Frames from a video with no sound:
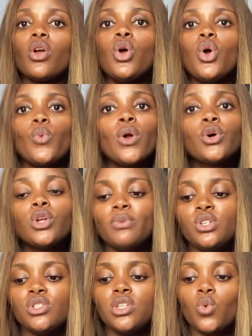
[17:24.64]
We're going to be
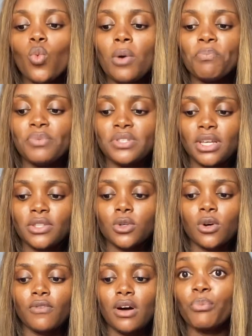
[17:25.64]
using 1%
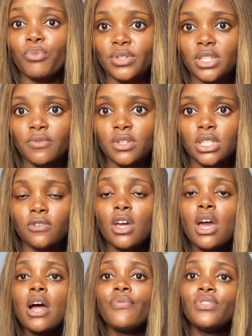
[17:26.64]
of our preservative.
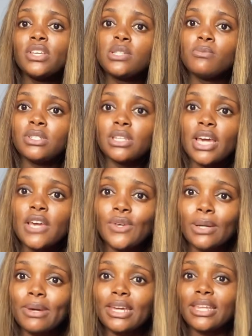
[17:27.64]
This means that if you're
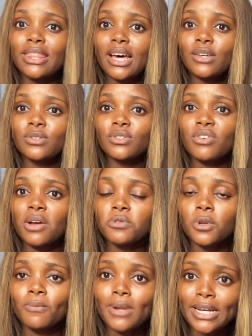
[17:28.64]
making 1,000 grams
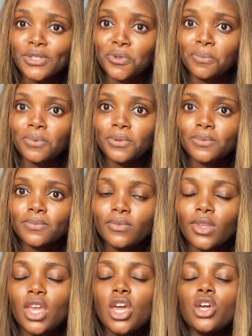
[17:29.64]
of black soap,
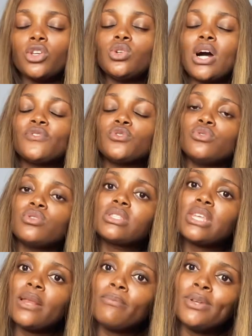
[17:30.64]
you have to use
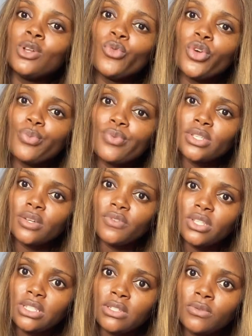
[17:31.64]
10 ml of your
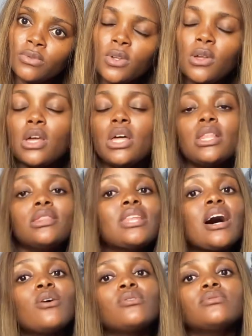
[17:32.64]
preservative.
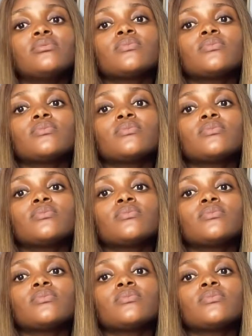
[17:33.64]
Now,